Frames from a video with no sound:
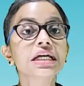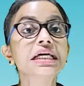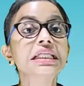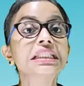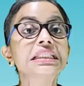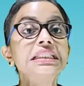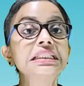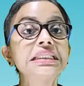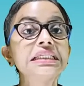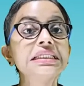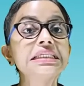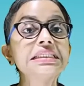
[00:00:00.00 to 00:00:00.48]

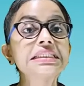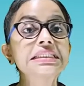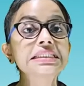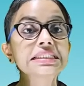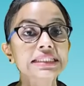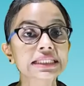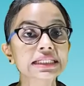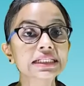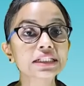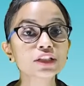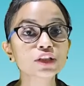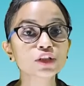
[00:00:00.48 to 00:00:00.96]
These
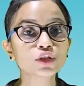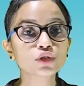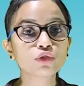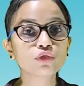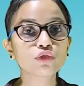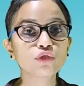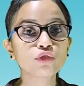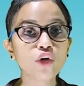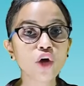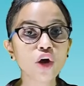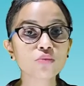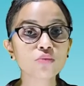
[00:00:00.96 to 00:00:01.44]
cells so
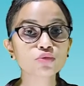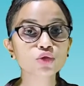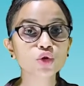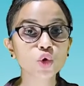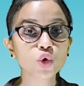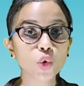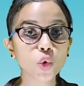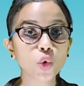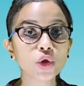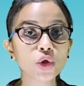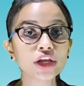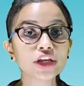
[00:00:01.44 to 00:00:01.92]
formed
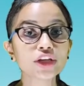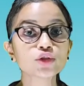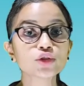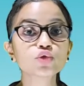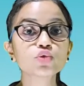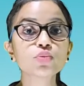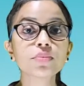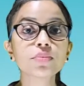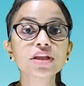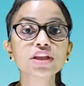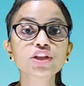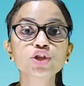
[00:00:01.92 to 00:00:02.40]
grow
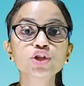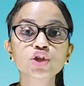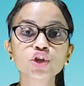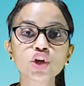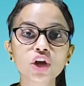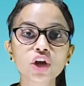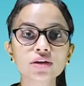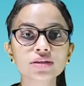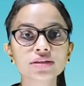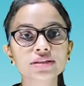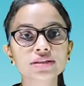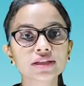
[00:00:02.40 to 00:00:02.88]
into
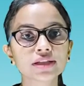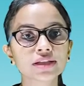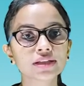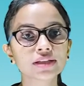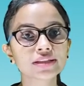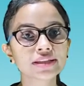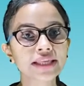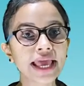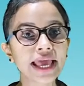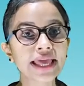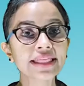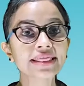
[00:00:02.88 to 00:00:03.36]
mature
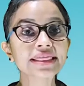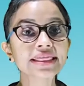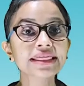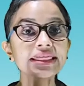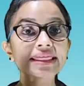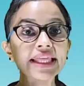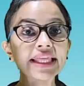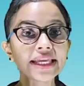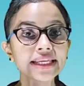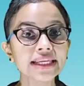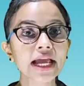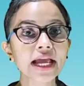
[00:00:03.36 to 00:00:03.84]
cells and
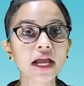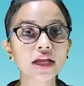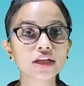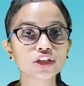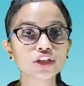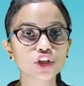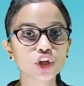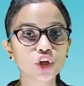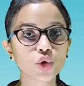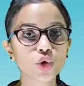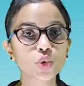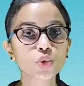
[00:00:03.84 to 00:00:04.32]
then
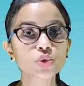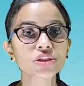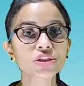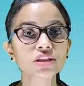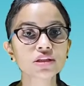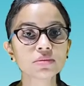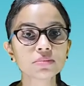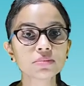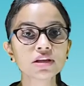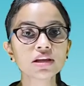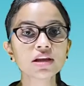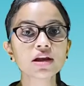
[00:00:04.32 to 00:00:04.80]
undergo
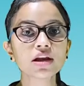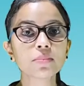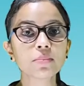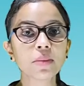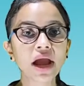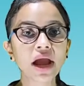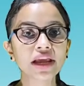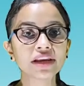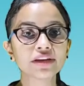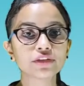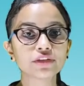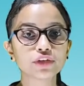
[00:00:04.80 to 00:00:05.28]
similar
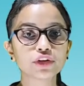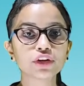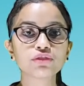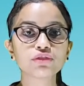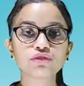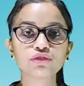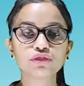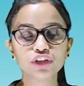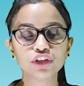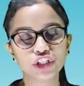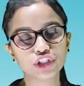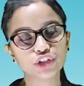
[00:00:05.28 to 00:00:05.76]
binary
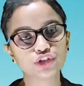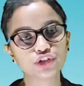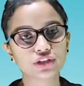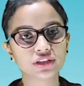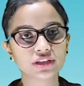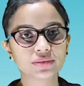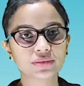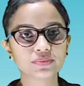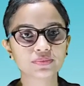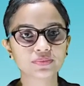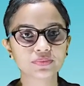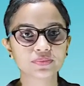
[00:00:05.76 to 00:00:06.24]

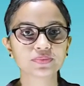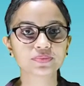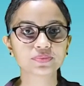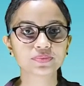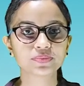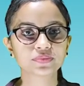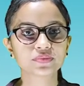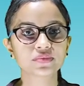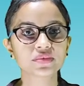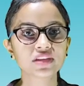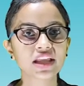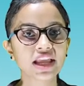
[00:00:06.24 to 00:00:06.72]
fission.
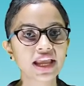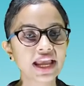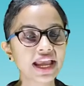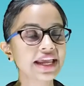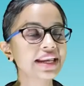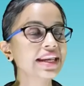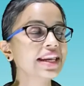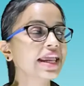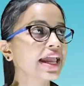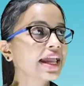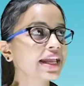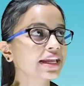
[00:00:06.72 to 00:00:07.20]

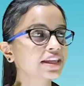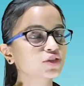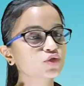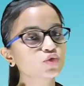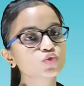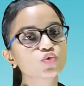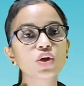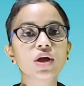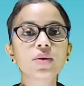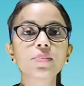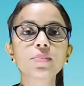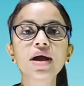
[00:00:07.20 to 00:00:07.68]
An
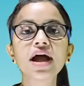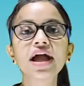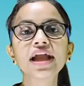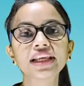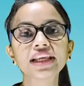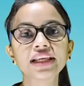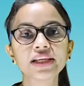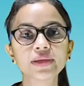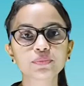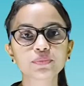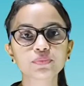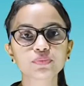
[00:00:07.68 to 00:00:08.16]
extra
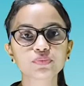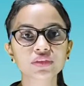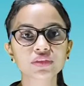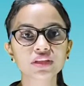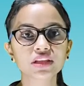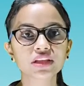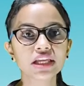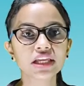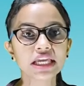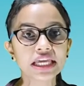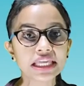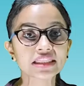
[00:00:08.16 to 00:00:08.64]
mile.
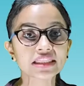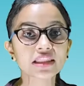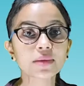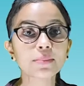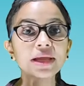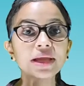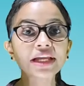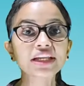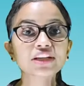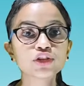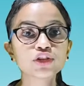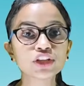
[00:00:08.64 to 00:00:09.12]
The
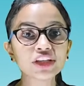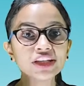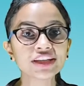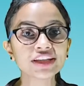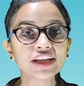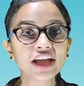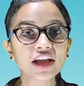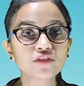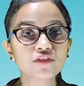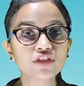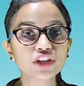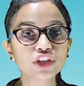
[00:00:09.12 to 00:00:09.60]

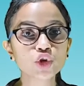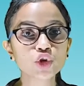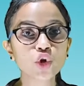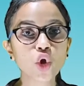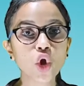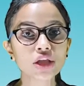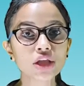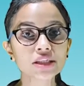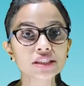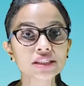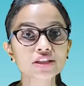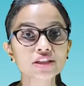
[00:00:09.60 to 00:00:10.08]
bacteria which
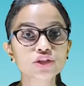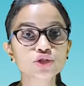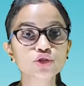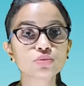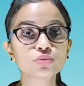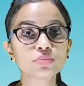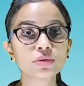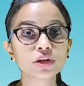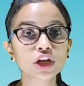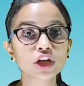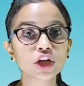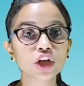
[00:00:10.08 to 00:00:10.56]
causes
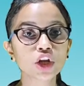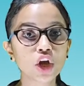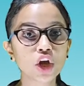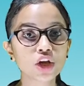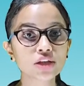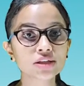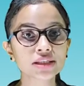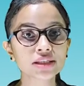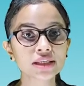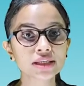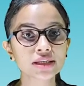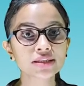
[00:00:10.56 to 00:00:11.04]

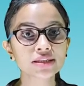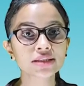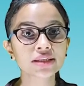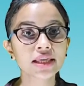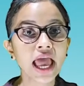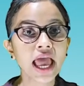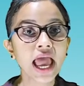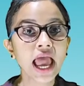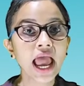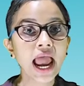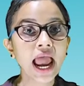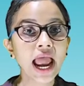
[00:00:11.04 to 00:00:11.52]
tuberculosis
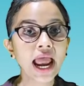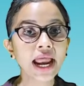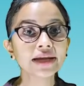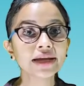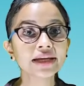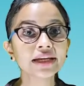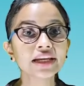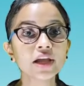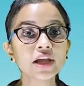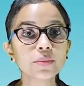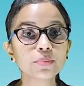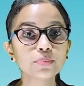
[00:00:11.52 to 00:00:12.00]

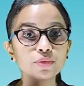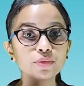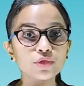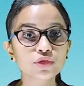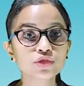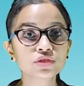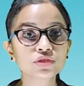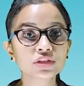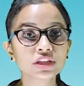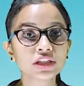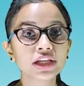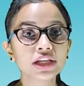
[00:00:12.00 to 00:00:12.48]
and
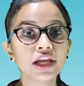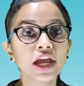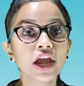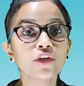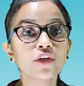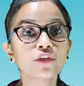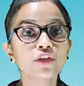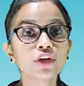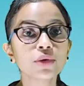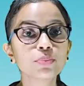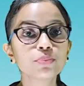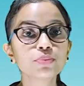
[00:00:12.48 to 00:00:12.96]
leprosy
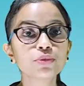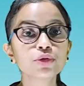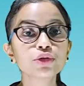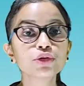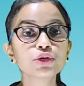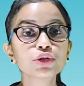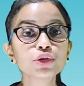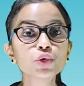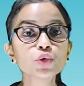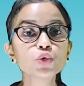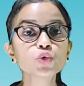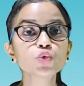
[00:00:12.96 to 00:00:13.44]

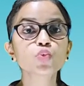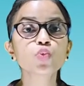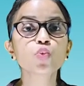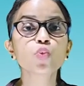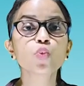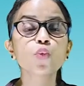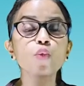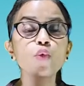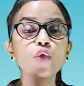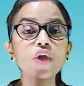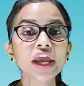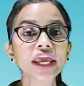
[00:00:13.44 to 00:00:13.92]
reproduce
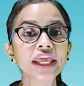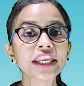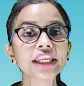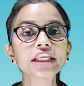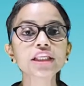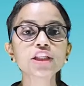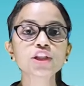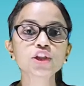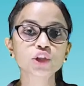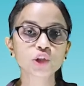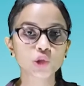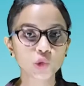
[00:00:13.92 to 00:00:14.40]
very
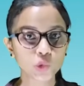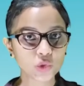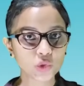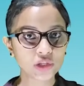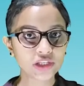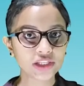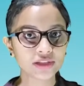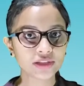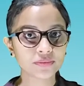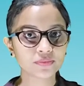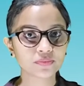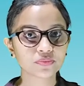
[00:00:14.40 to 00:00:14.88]

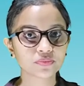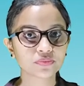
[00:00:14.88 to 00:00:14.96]
slowly.